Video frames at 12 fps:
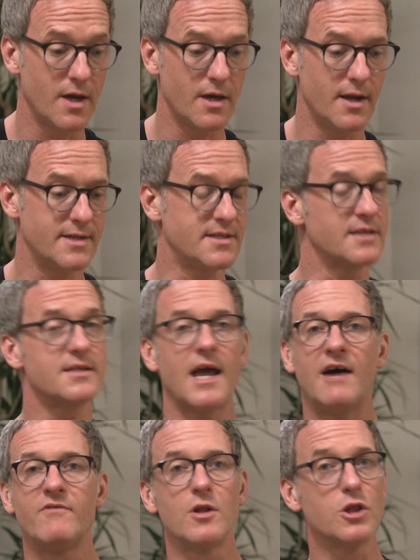it. It doesn't
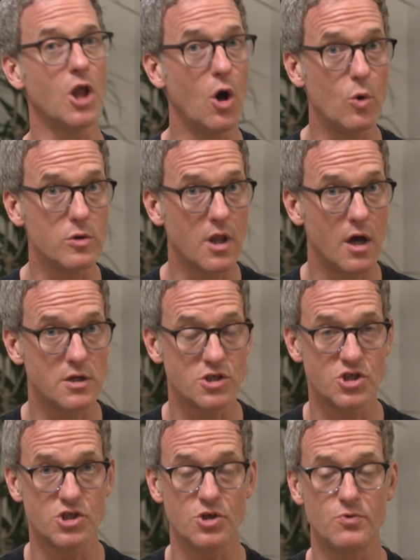have a low
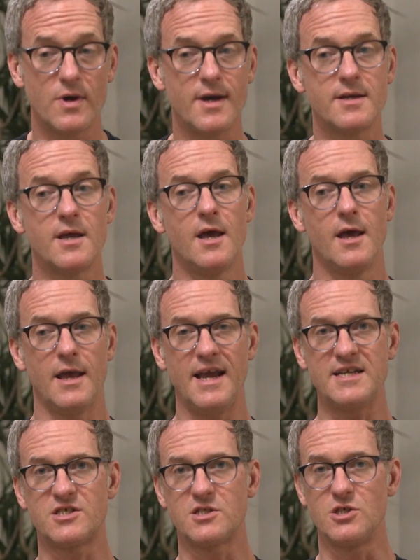lunge to it.
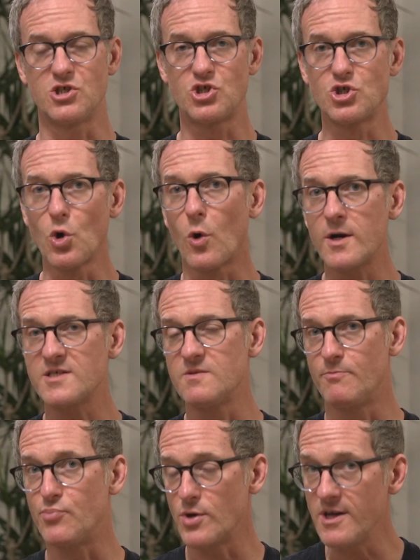It's the
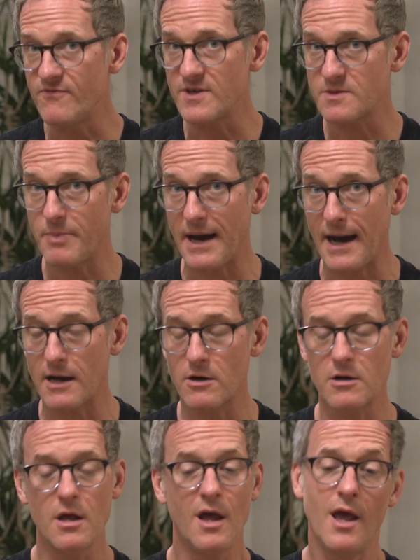shortest, briefest
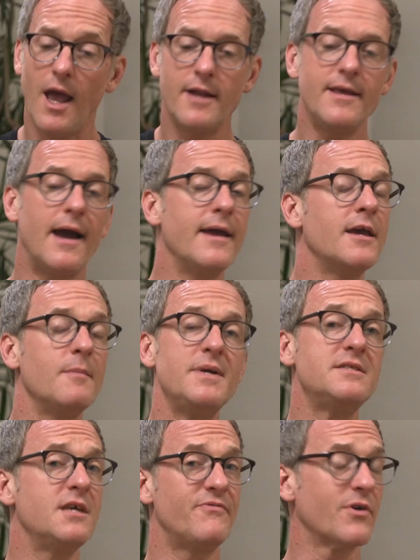pattern. And yeah, it can
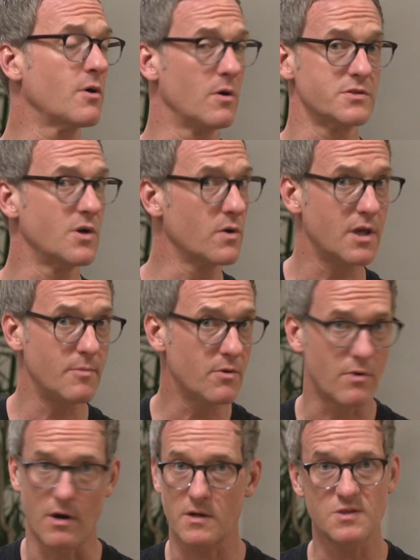be difficult, don't get me
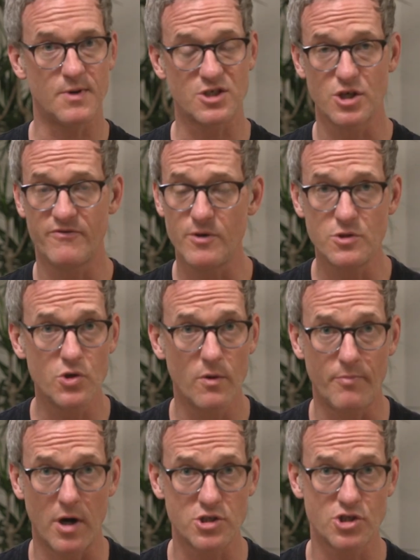wrong, especially if you do a
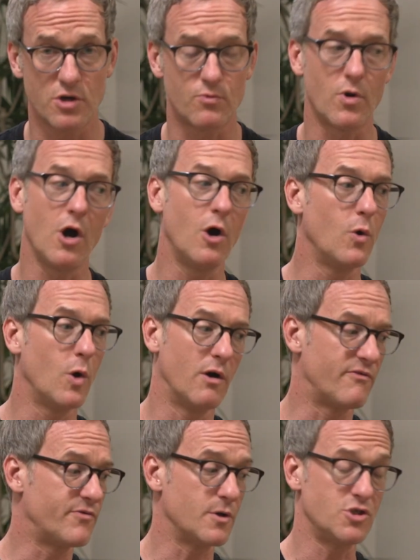bunch in a row,
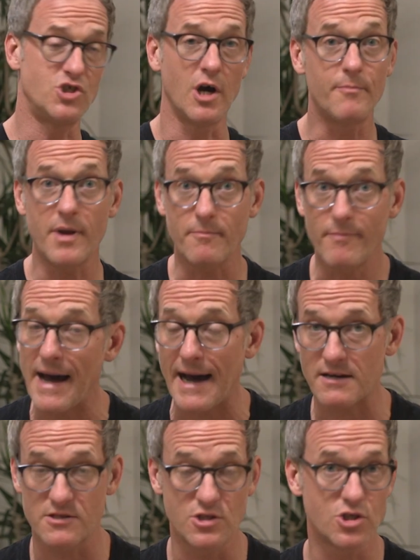or if you're jumping
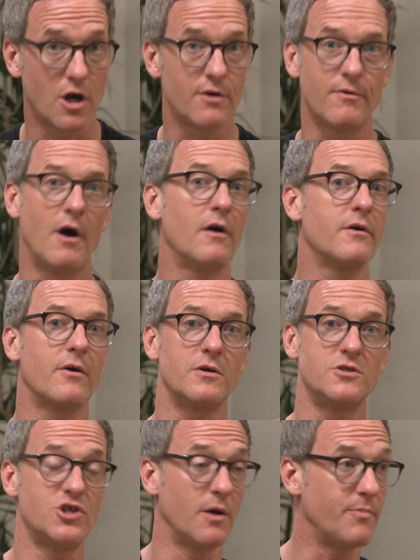back to Chaturanga
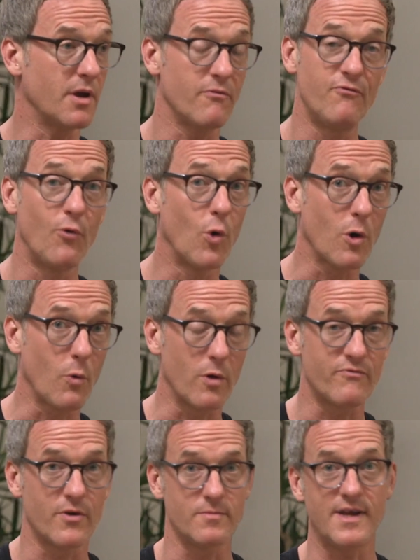or jumping forward
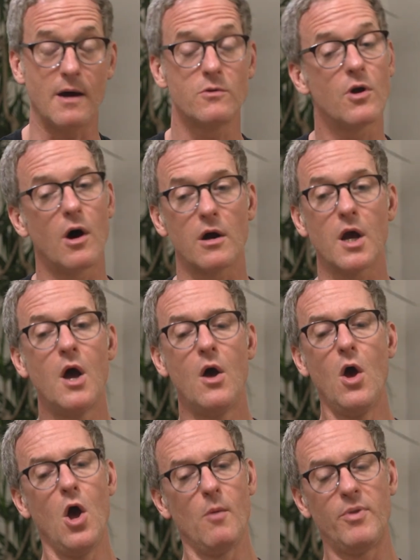from down dog.
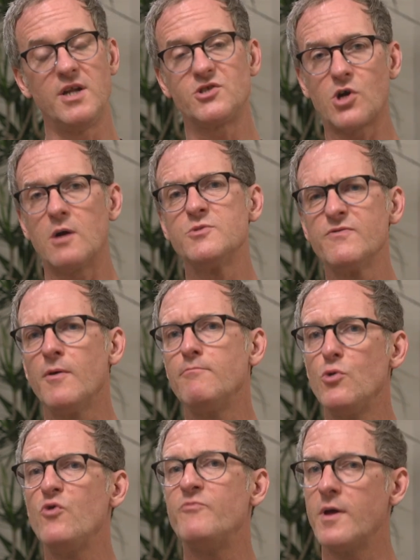But in terms of a
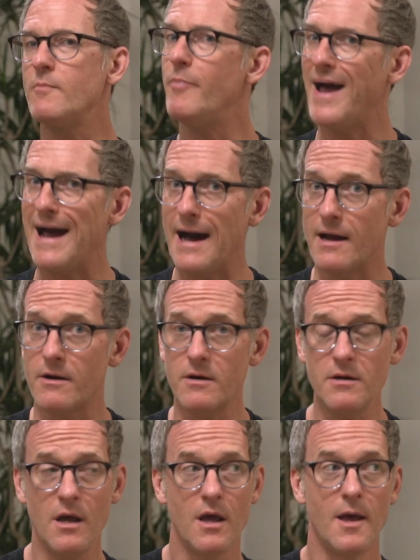movement
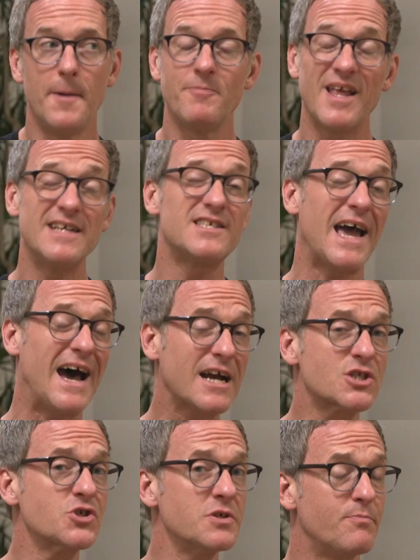pattern, it's
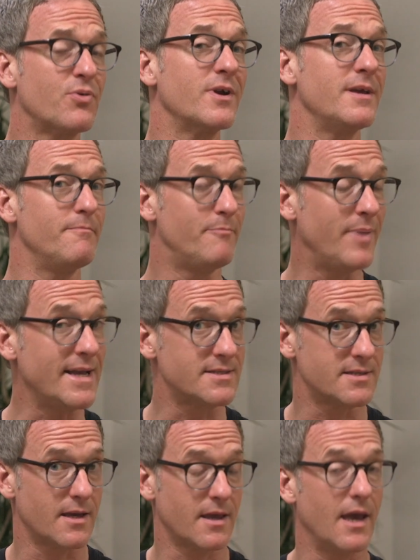actually pretty
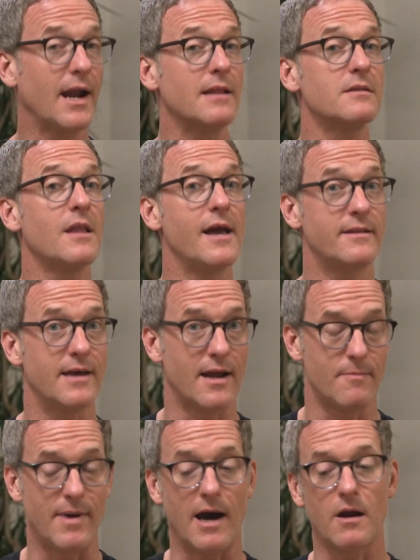basic, and I like that
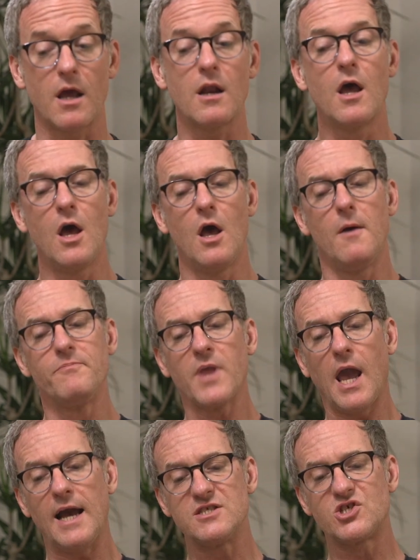about it.
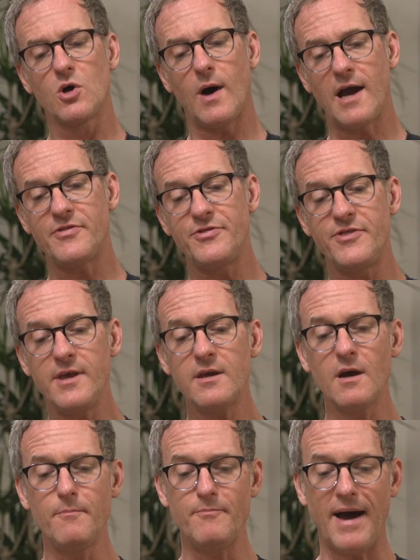And so I think
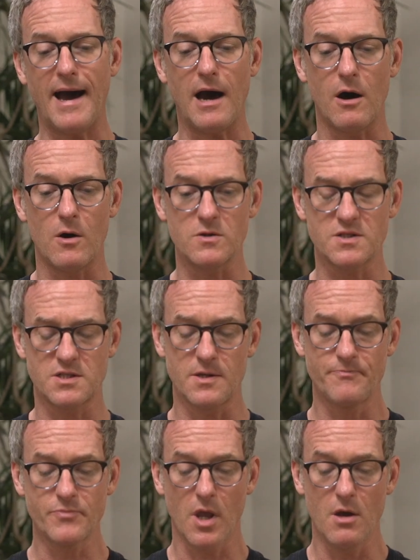about
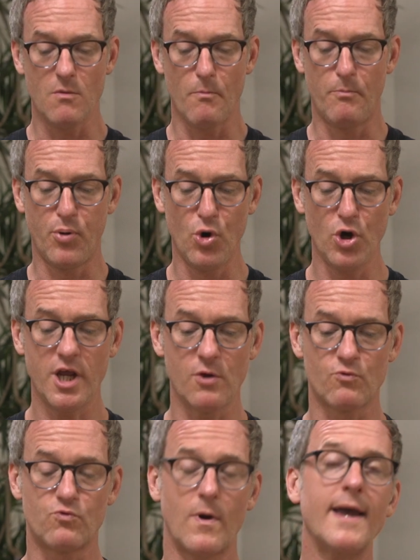
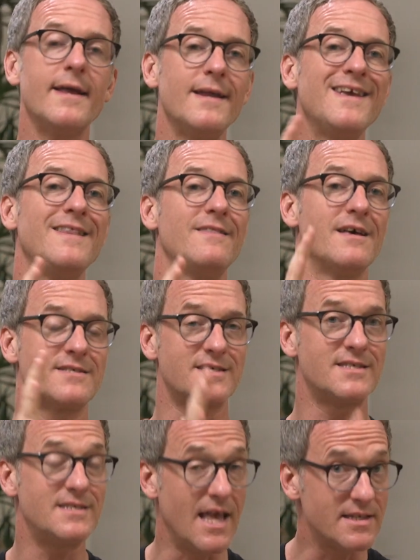putting right in the
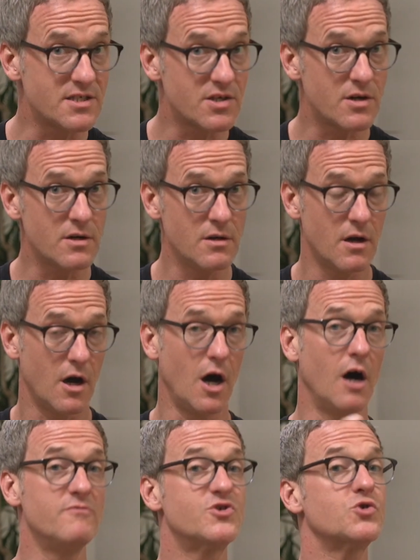center
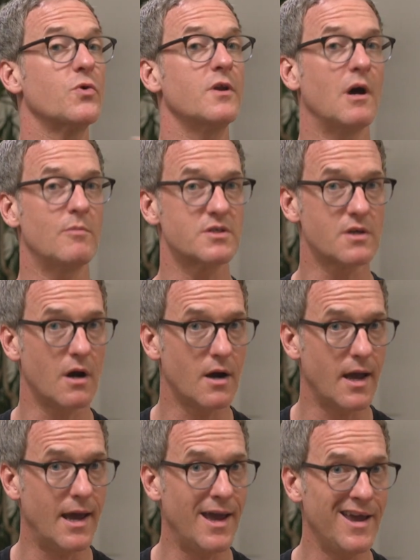of Surya
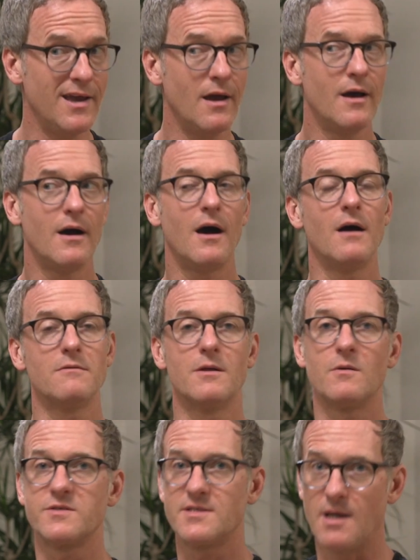Namaskar A a
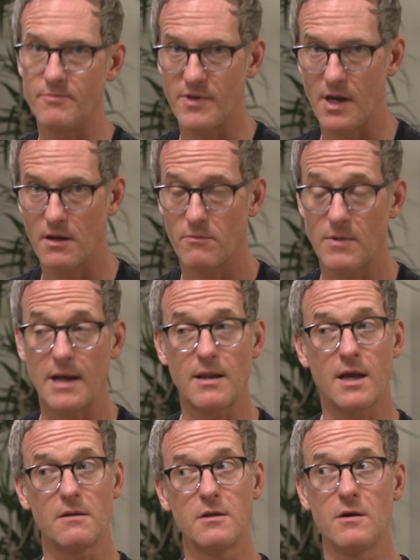little something, right?
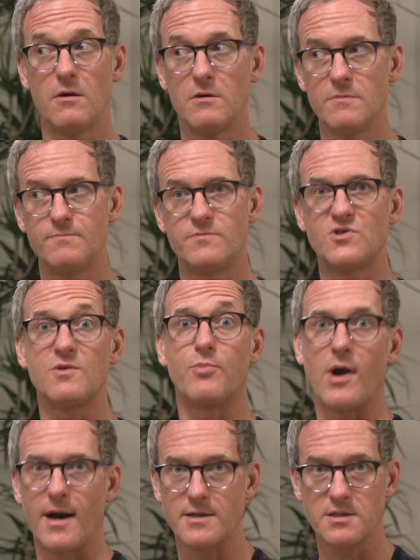Like a little
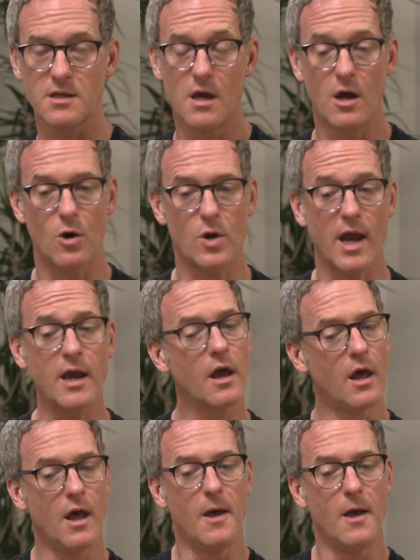surprise, okay?